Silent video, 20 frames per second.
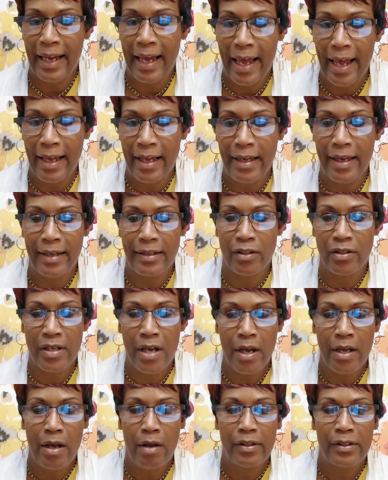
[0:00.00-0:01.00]
has
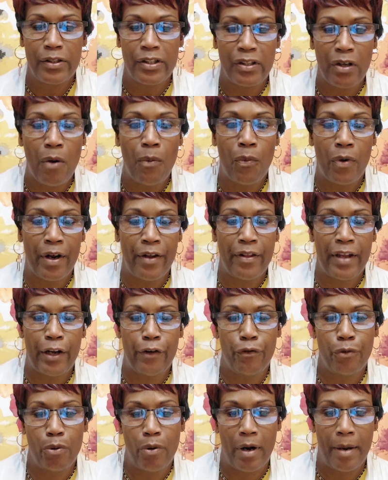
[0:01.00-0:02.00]
somewhere they
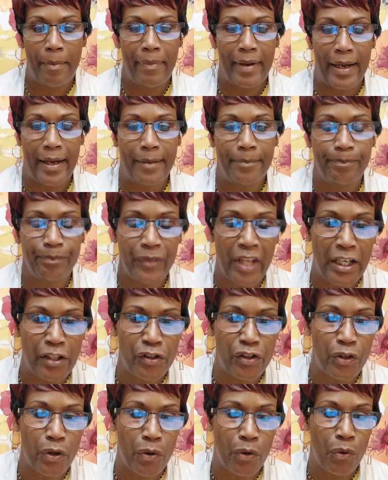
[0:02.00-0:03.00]
grew up at. And
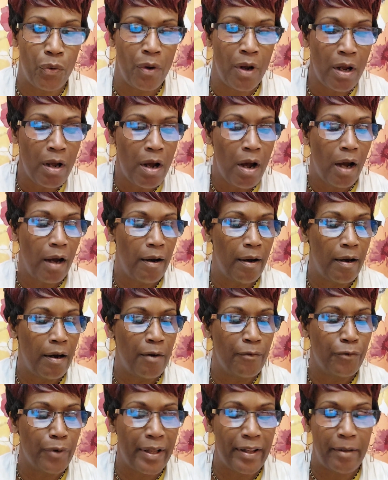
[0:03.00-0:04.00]
so,
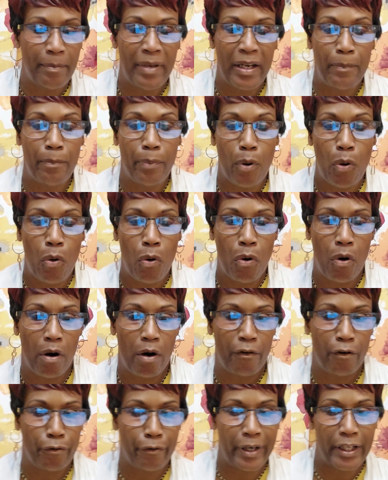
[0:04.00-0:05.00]
whether it be poor
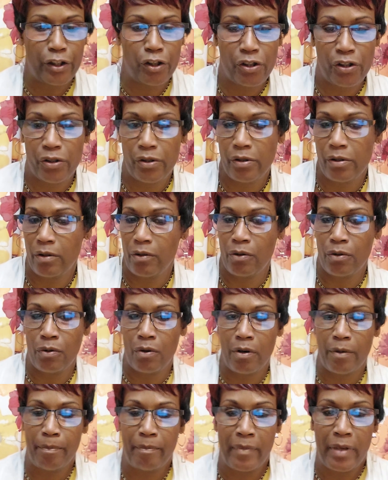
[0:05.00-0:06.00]
or rich
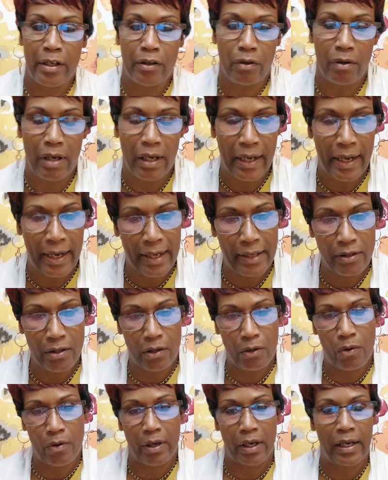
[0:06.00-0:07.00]
or middle class or
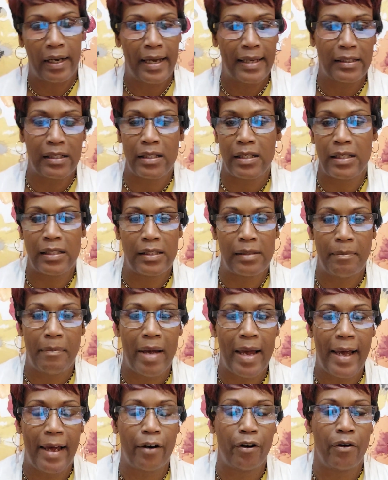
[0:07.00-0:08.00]
lower class, it doesn't
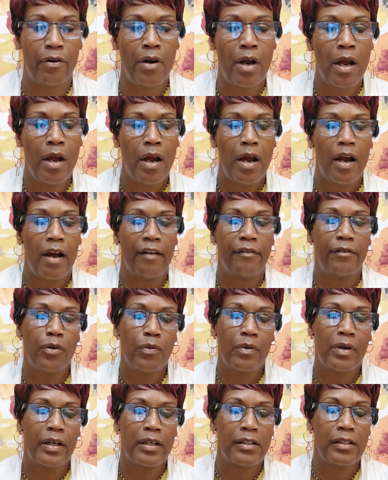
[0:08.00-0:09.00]
matter.
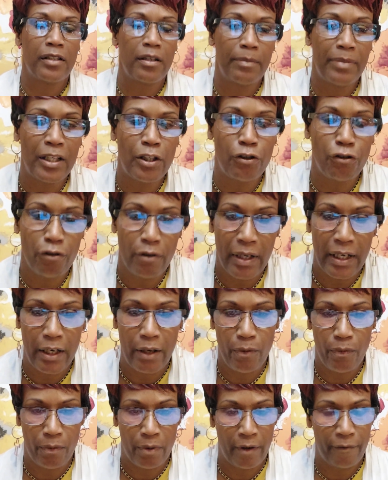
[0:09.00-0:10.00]
Everyone is to be
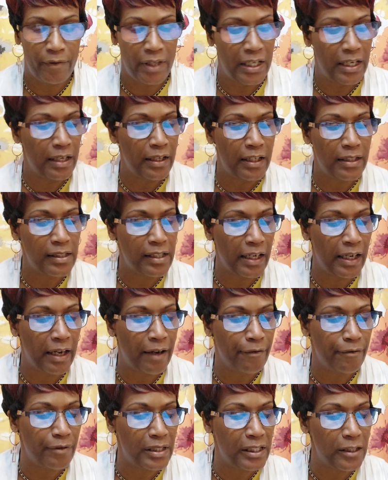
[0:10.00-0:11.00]
treated with dignity
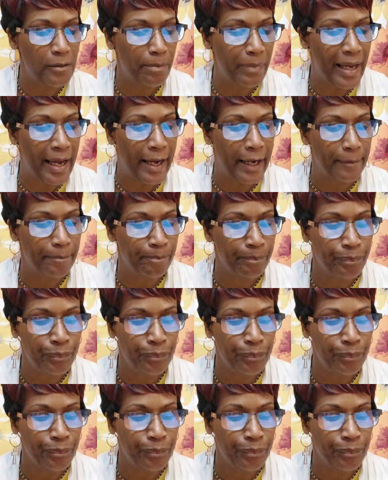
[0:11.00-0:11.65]
and respect,